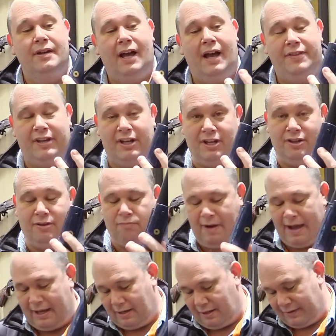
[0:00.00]
I think, another
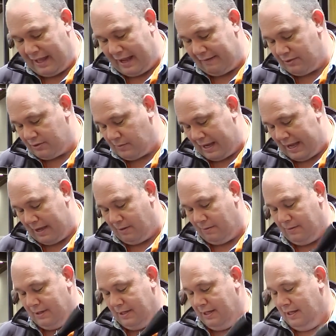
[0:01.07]
rail on there as
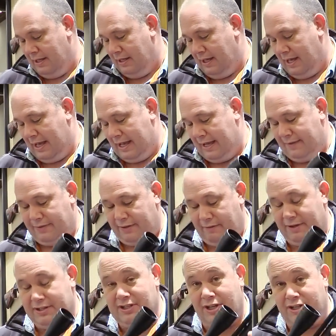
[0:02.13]
well. There
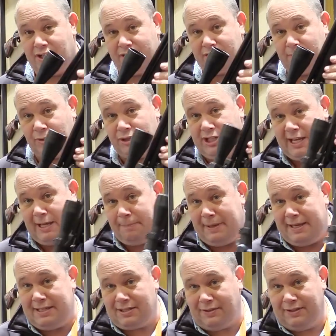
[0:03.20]
is an adjustable cheek
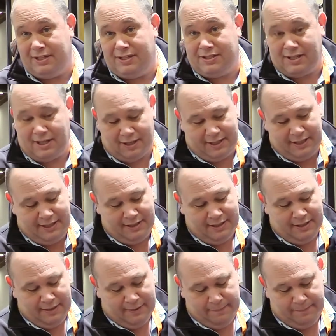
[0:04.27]
piece on this side,
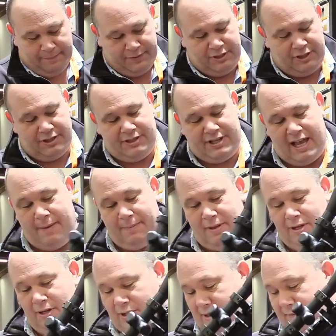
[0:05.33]
just there by
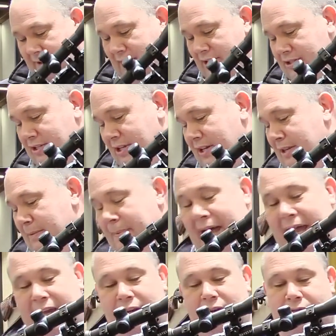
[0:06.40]
the looks of it, and a stud at the
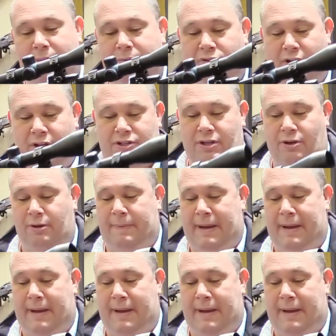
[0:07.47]
back and a rubberized shoulder